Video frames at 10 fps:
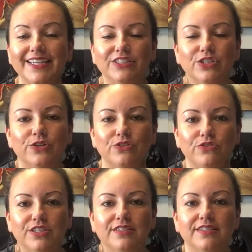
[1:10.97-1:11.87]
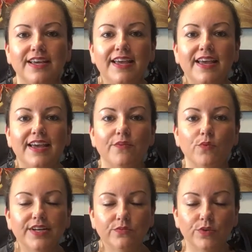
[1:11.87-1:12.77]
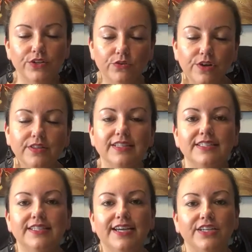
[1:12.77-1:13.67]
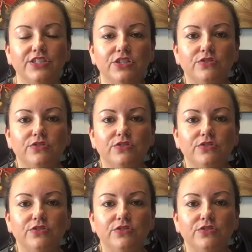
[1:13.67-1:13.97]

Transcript: And so you just, when you are the listing agent,